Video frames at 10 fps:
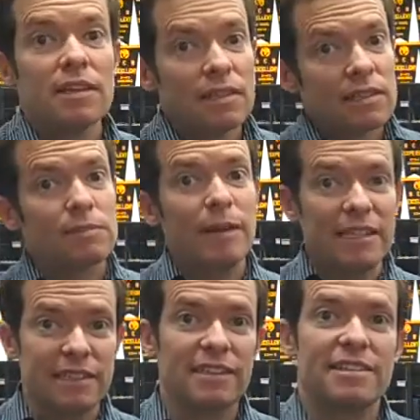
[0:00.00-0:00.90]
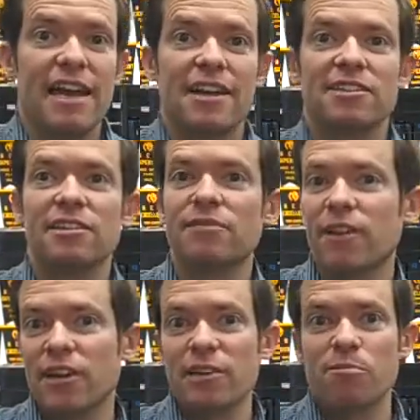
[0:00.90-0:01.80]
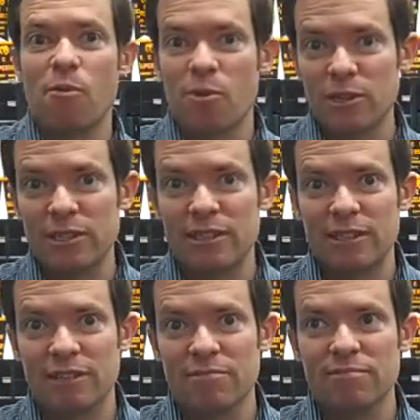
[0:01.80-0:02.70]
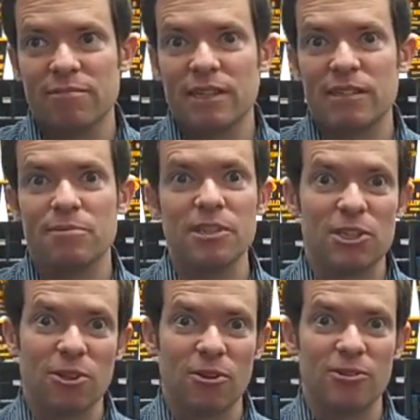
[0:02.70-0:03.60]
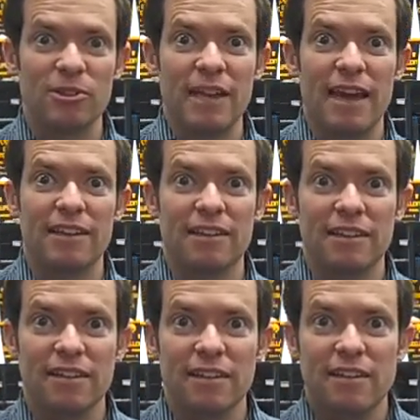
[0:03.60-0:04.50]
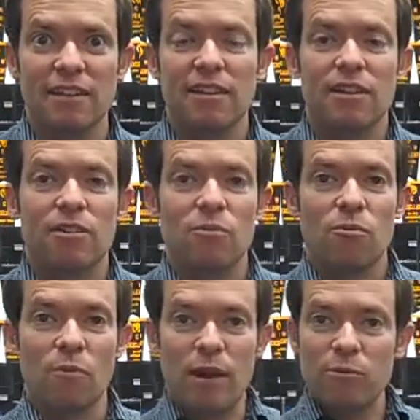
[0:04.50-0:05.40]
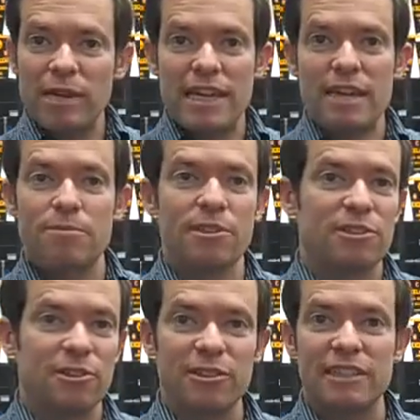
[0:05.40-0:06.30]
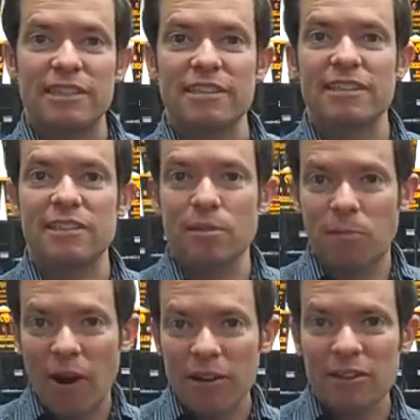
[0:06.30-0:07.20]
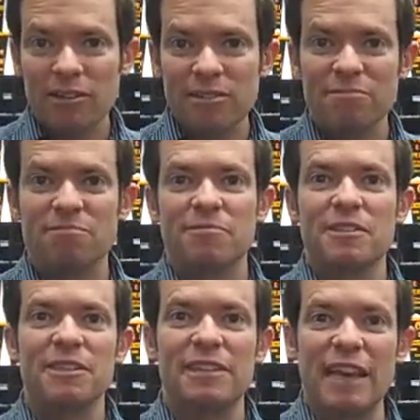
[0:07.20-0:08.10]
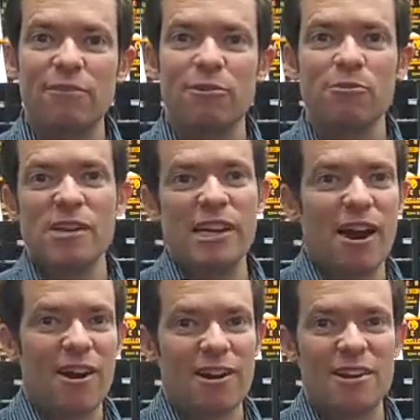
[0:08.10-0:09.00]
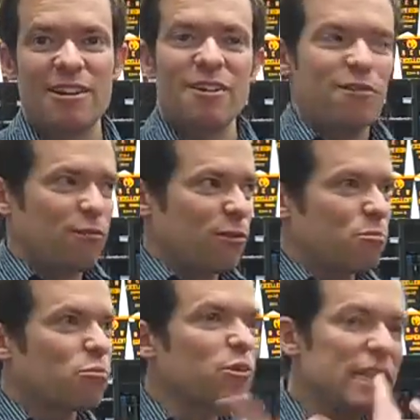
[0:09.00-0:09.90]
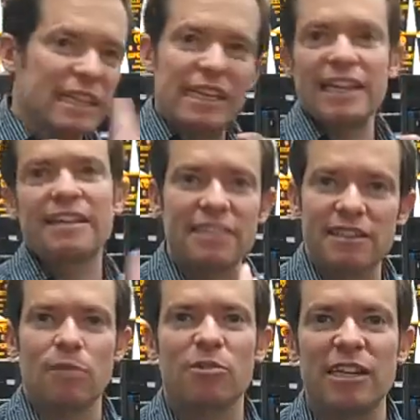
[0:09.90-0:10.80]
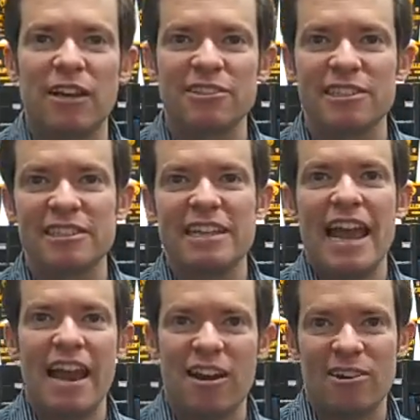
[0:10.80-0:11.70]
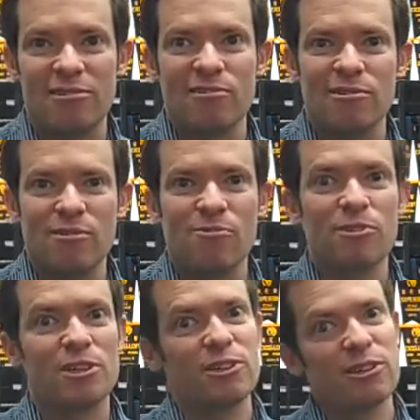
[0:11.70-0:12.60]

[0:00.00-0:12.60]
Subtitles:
Spacing is actually very important. It's been shown that when we keep a certain distance apart, the safer we are from breathing in someone else's air, which